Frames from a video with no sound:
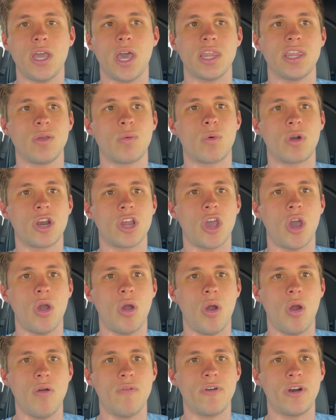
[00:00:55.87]
I think we're gonna go
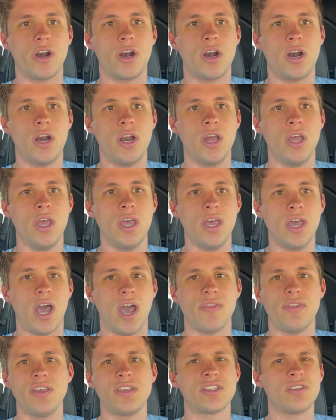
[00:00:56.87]
over,
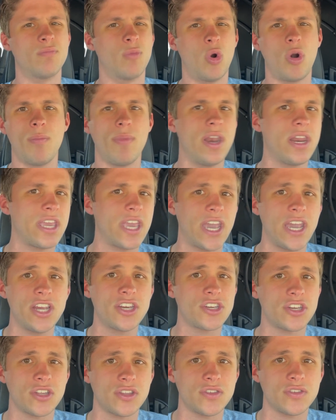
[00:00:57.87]
some more
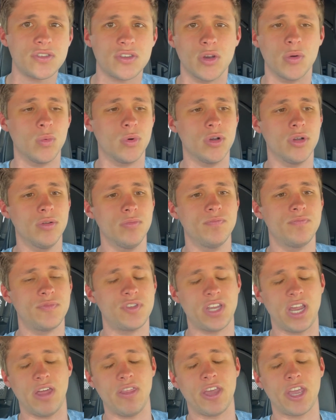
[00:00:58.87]
medications, so we'll see how that